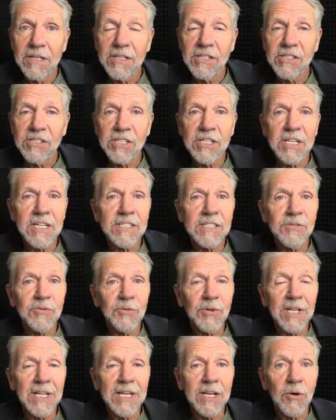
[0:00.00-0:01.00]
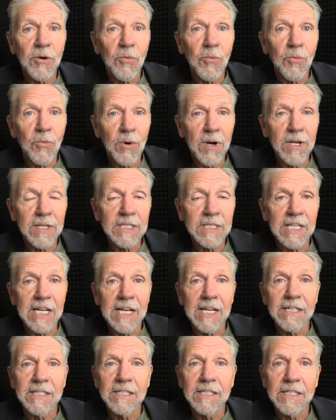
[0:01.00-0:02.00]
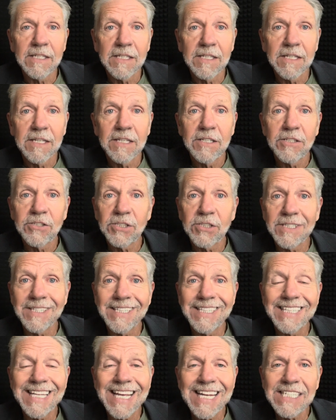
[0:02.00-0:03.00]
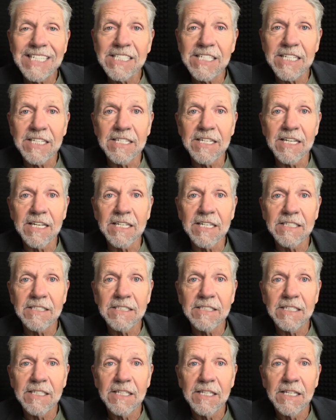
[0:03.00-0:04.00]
She doesn't really want that. She thinks she does